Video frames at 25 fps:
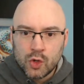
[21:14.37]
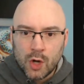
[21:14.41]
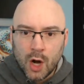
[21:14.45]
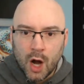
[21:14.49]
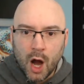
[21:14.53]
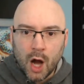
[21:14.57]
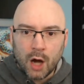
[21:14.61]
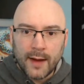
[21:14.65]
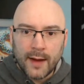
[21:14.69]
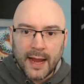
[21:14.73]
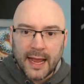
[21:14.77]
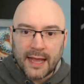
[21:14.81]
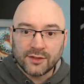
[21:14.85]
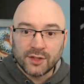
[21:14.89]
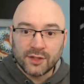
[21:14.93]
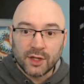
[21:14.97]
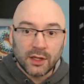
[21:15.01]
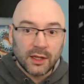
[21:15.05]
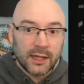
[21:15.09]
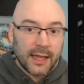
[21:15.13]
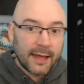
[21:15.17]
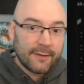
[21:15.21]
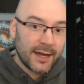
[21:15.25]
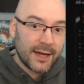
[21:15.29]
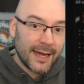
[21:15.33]
RA is
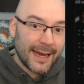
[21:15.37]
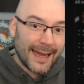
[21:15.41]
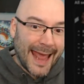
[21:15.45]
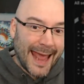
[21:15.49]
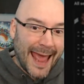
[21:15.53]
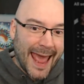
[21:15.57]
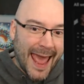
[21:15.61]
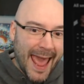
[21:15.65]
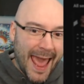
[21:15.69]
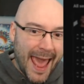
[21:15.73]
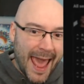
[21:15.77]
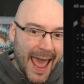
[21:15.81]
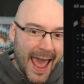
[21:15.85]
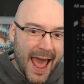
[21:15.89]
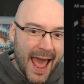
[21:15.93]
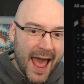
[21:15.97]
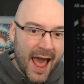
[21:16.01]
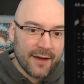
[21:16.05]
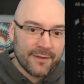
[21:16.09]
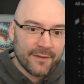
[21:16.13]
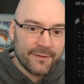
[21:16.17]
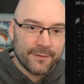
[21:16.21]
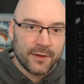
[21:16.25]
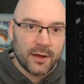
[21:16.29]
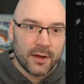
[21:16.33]

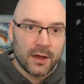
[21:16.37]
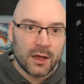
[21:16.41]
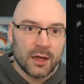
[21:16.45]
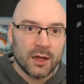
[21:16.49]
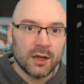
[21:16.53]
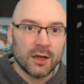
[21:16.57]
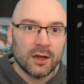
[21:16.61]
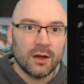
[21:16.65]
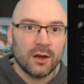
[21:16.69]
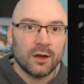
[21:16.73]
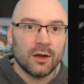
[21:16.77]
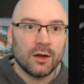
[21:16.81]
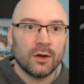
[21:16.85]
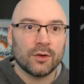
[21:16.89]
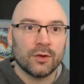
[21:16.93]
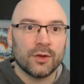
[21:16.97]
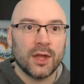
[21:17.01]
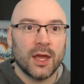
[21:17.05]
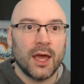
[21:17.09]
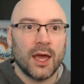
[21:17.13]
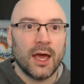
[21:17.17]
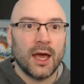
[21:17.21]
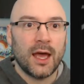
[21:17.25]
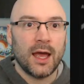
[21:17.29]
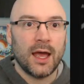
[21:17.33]
11.5.
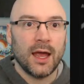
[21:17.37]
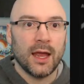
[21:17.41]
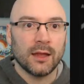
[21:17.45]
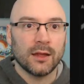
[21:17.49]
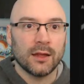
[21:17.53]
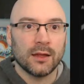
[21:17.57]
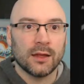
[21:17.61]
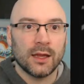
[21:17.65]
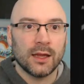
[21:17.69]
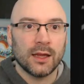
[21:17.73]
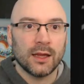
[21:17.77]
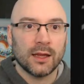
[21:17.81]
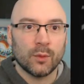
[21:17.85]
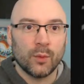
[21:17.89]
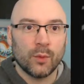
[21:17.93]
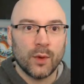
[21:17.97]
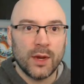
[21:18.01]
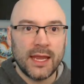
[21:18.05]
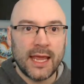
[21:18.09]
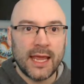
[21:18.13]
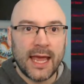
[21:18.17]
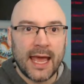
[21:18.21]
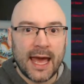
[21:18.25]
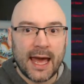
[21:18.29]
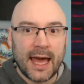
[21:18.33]
Okay. And
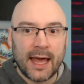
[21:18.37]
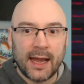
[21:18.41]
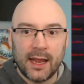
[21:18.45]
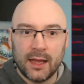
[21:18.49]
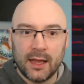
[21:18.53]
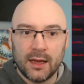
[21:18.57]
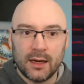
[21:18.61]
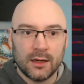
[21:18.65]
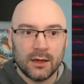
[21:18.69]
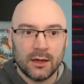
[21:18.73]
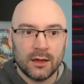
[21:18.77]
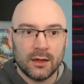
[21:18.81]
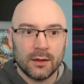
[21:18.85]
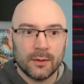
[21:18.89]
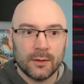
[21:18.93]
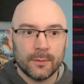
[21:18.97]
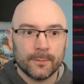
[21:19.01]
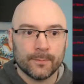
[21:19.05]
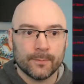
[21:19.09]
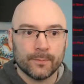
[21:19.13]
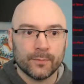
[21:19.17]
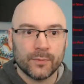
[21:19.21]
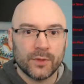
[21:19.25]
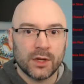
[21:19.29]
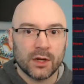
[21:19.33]
we had it
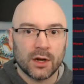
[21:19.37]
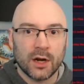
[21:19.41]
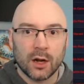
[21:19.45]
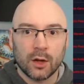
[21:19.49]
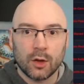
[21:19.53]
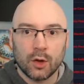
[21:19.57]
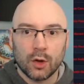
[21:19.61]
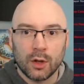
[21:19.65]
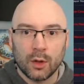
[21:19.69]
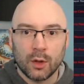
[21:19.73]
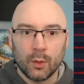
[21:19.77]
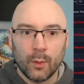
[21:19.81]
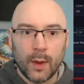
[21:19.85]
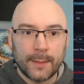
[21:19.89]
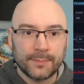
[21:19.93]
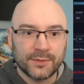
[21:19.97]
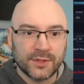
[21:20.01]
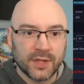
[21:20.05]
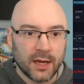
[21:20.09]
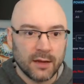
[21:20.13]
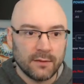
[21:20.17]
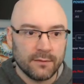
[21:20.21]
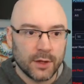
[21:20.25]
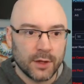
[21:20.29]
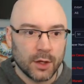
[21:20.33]
here. I'll go to the
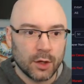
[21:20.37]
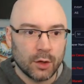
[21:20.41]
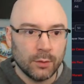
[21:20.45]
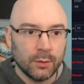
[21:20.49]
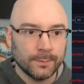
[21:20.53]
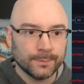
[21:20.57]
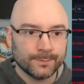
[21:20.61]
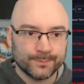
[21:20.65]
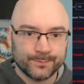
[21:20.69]
website view.